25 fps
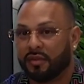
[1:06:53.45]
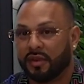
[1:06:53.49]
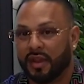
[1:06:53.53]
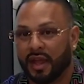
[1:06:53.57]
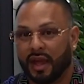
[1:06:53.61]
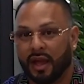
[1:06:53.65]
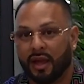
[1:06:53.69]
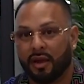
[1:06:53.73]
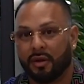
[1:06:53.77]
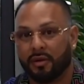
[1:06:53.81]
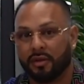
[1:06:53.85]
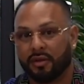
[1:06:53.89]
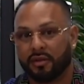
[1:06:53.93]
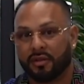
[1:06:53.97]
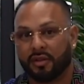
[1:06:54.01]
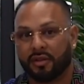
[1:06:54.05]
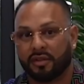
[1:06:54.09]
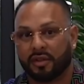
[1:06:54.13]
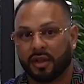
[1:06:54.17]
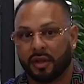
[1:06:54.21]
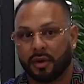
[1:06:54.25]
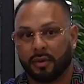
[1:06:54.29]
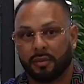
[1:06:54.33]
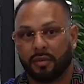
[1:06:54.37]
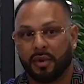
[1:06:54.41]
now is just
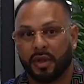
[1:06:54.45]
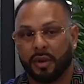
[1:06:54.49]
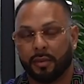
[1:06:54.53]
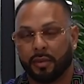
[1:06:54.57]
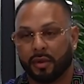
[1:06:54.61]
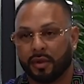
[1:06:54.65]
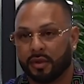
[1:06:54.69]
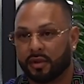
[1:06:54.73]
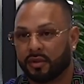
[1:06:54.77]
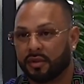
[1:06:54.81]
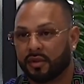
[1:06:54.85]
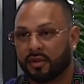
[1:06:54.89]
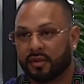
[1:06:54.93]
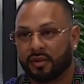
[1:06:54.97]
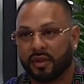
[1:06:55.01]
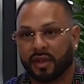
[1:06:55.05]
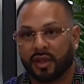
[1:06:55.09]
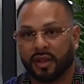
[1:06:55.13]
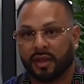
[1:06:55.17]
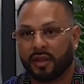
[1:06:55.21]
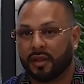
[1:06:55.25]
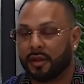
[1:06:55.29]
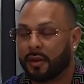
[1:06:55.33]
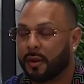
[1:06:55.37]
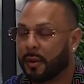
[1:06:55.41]
like people are just like
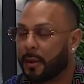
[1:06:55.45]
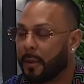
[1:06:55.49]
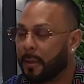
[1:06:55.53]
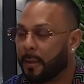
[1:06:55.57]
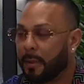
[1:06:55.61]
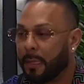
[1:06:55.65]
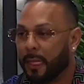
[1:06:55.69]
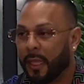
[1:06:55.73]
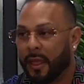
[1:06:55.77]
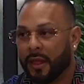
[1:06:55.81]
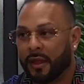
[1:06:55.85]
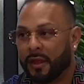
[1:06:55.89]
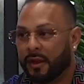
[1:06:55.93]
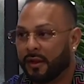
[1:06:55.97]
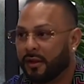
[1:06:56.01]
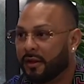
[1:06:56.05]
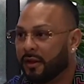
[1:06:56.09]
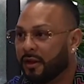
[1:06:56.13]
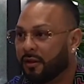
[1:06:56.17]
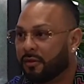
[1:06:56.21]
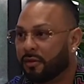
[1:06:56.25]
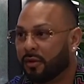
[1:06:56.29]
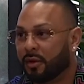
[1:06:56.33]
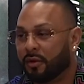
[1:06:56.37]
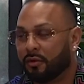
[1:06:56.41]
they
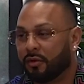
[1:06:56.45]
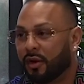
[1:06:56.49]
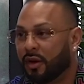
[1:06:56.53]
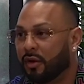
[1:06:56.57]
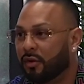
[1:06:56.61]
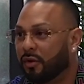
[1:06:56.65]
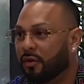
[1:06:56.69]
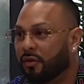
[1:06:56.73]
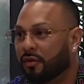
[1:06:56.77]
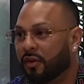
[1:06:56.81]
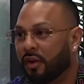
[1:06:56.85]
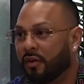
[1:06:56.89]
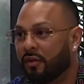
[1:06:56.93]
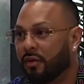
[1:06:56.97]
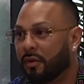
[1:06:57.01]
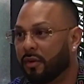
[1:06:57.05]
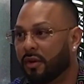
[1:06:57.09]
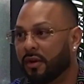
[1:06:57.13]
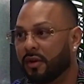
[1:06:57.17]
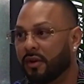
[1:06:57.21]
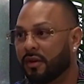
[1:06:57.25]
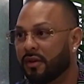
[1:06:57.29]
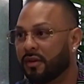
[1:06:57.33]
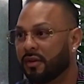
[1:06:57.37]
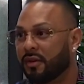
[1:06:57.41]
just want to run over everyone.